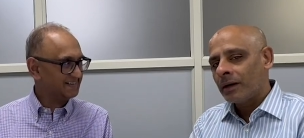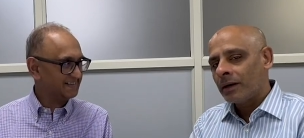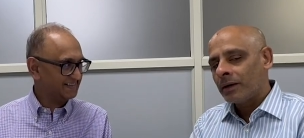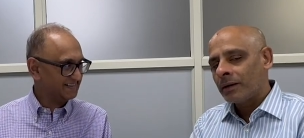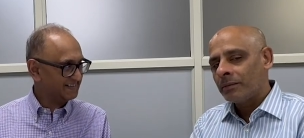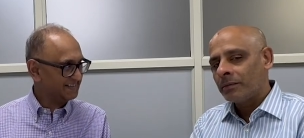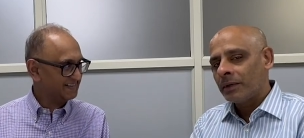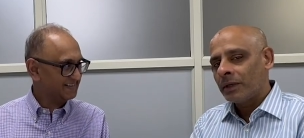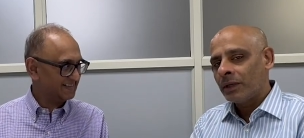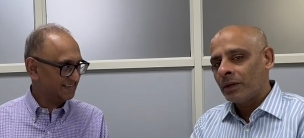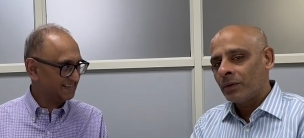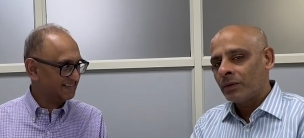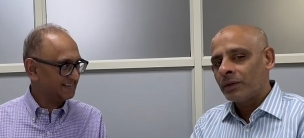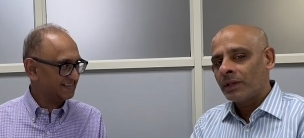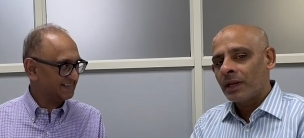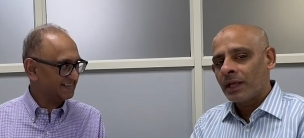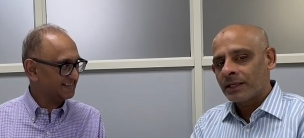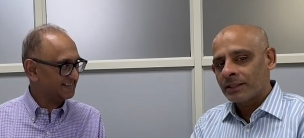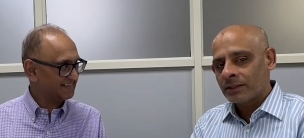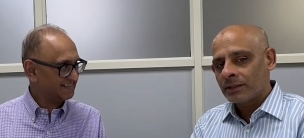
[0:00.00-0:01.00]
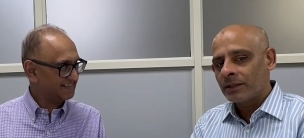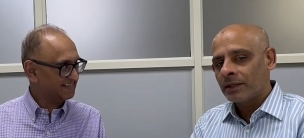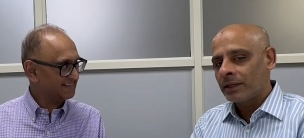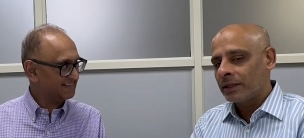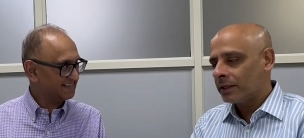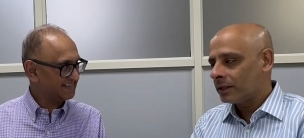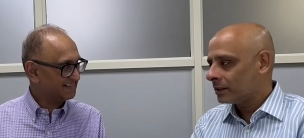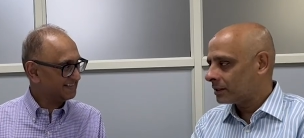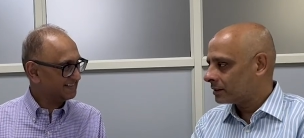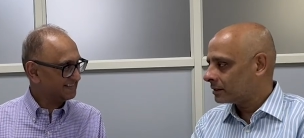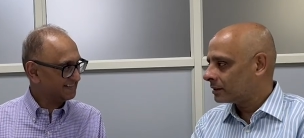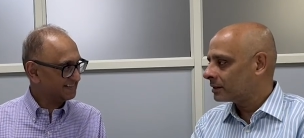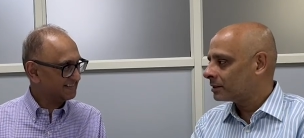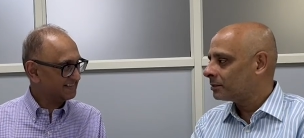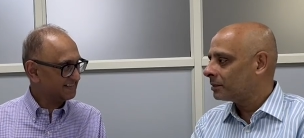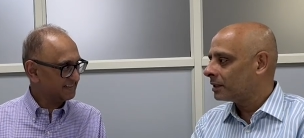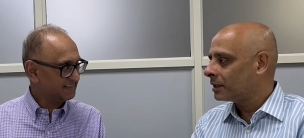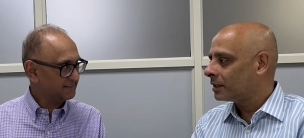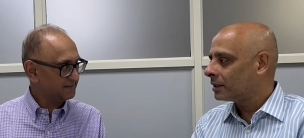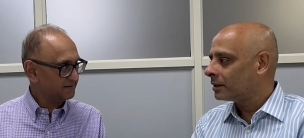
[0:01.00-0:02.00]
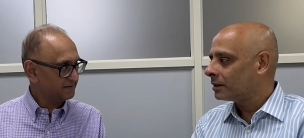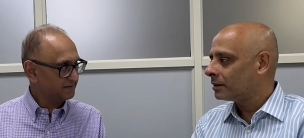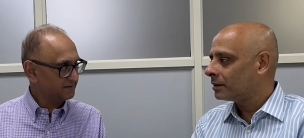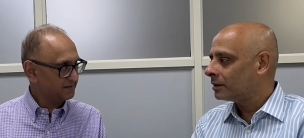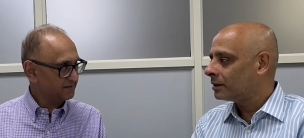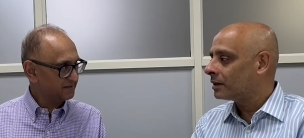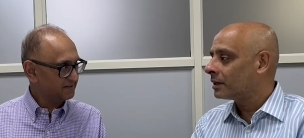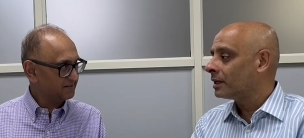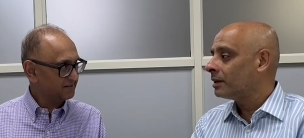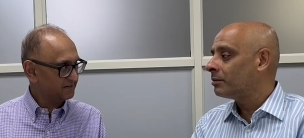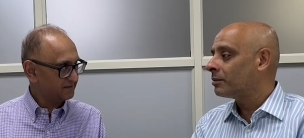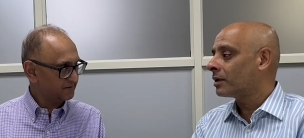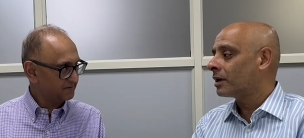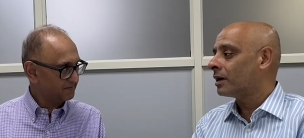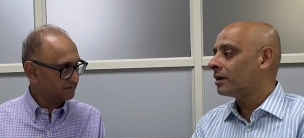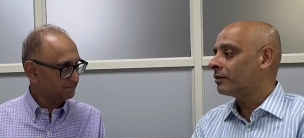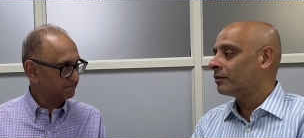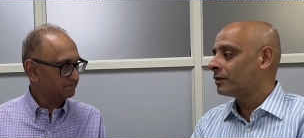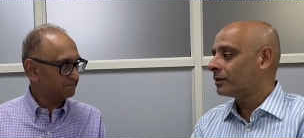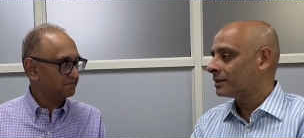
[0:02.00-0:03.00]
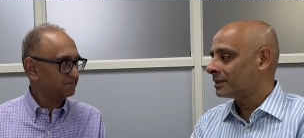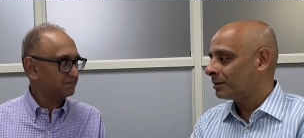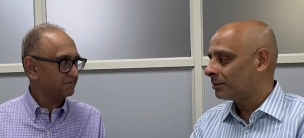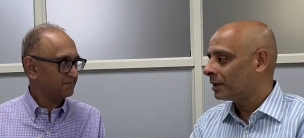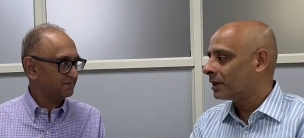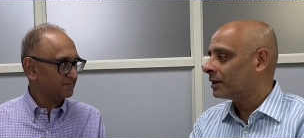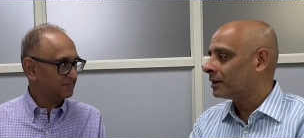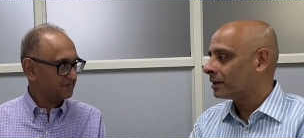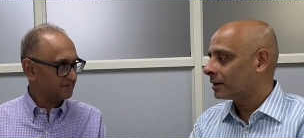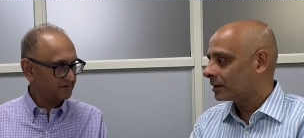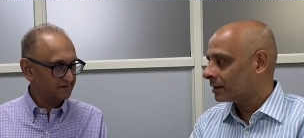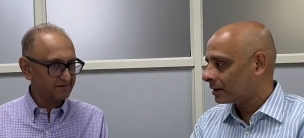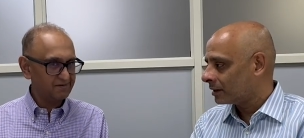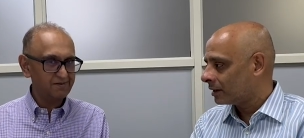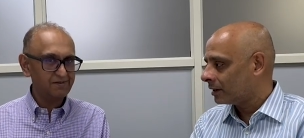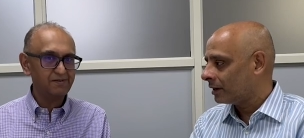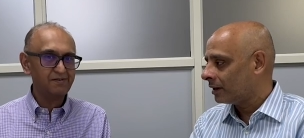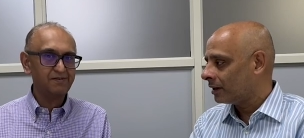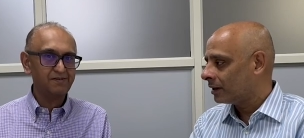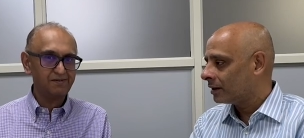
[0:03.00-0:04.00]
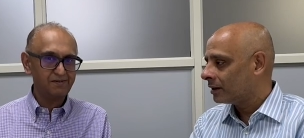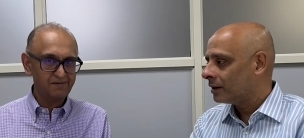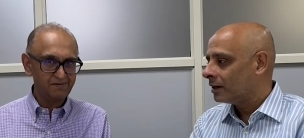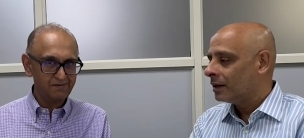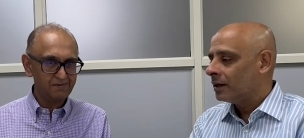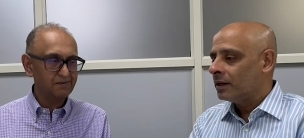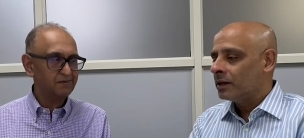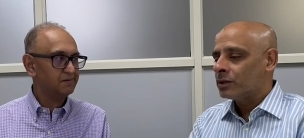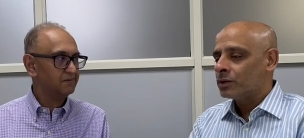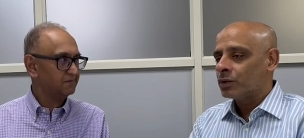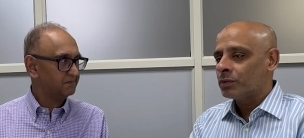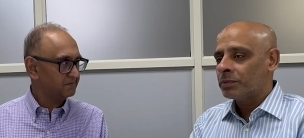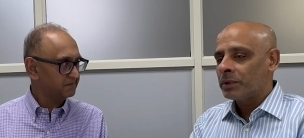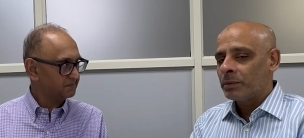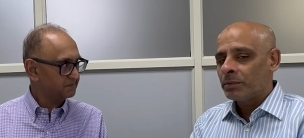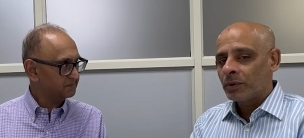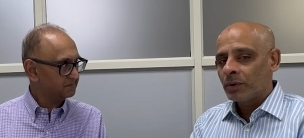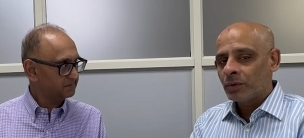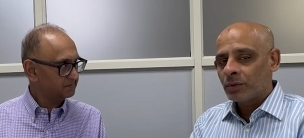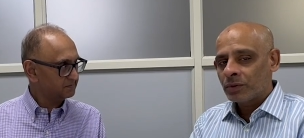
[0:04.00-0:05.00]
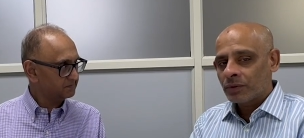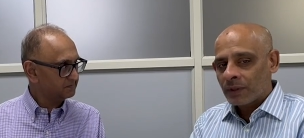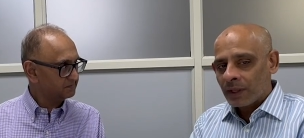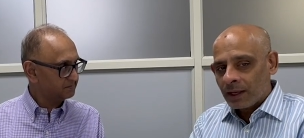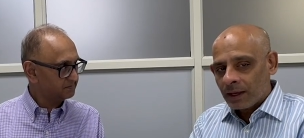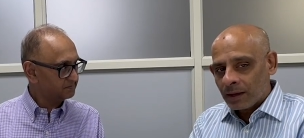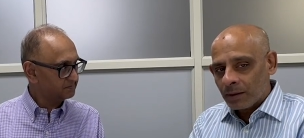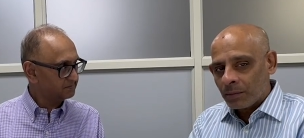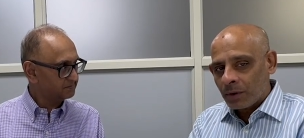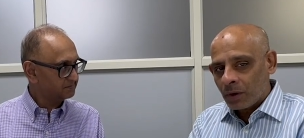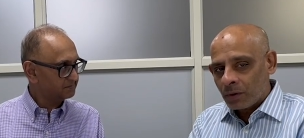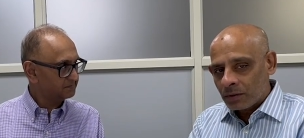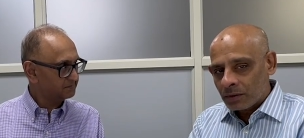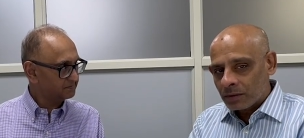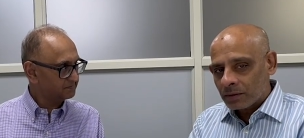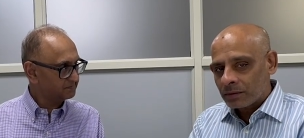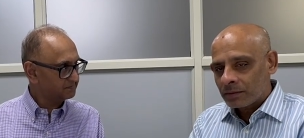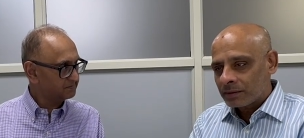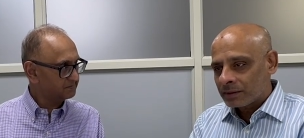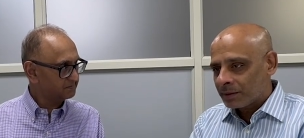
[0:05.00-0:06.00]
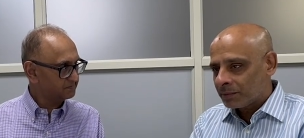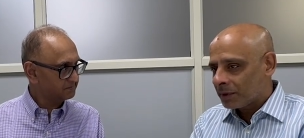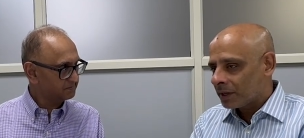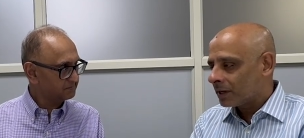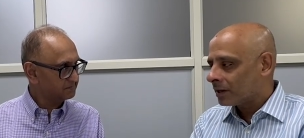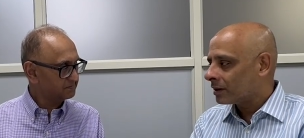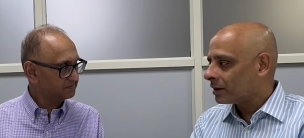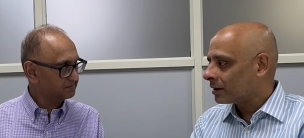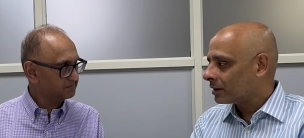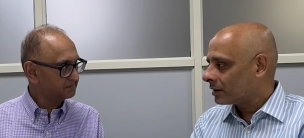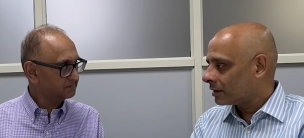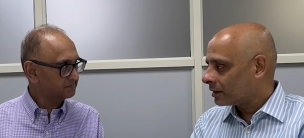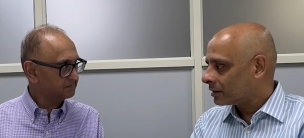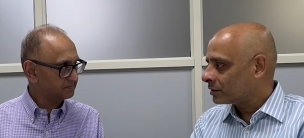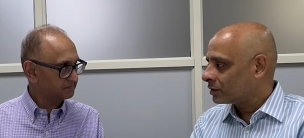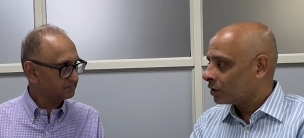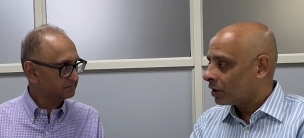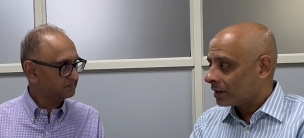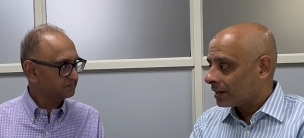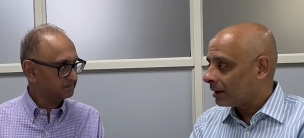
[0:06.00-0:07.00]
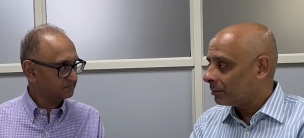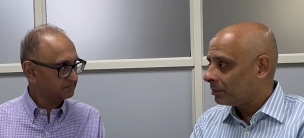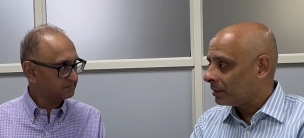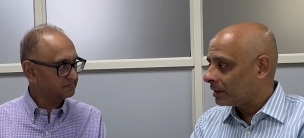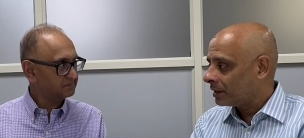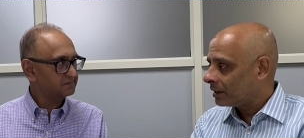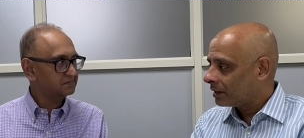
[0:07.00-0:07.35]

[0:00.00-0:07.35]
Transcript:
Speaker 1: Um, you know, in the last 30 years, there's been a dream run for semiconductor in India. So people who think about semiconductor has not happened